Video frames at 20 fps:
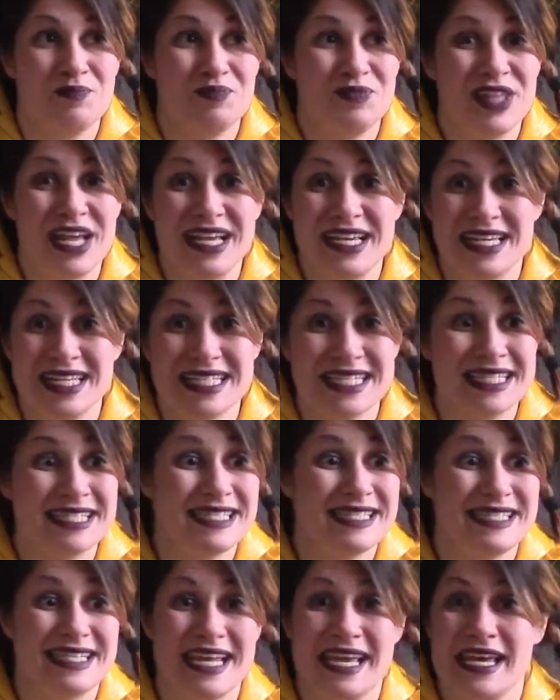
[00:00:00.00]
they
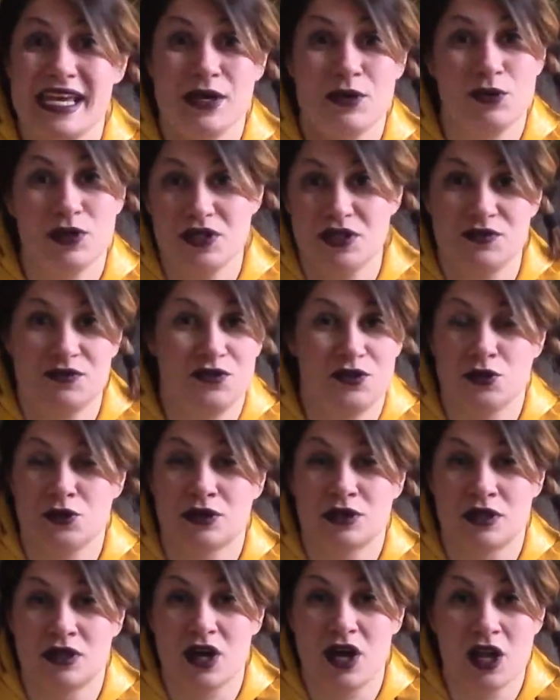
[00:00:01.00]
stay with the
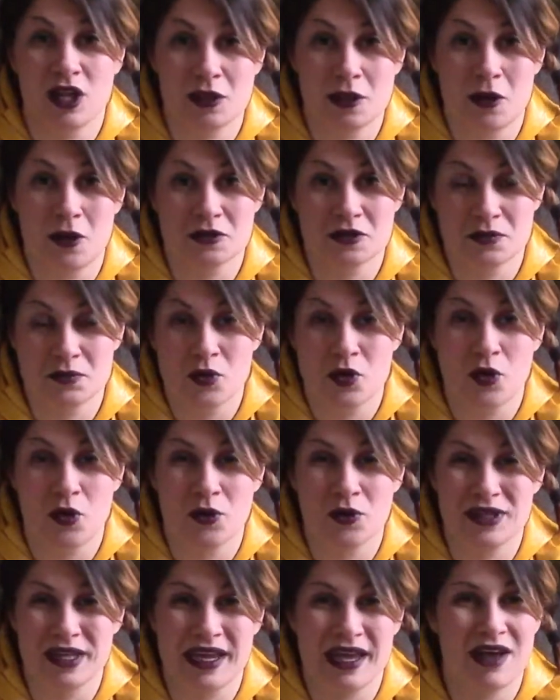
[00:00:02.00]
viewer a lot
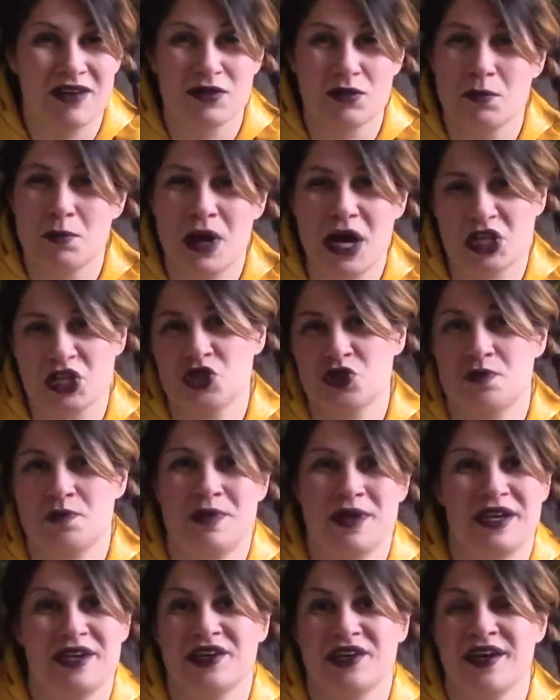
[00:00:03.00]
more, they have a much
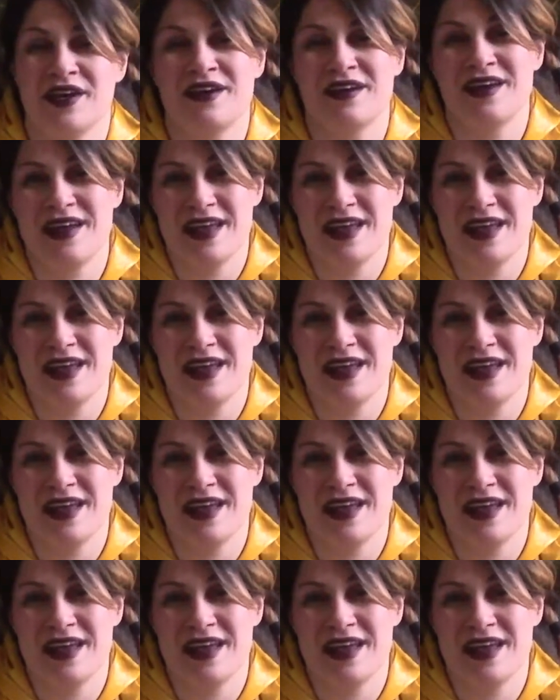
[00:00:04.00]
bigger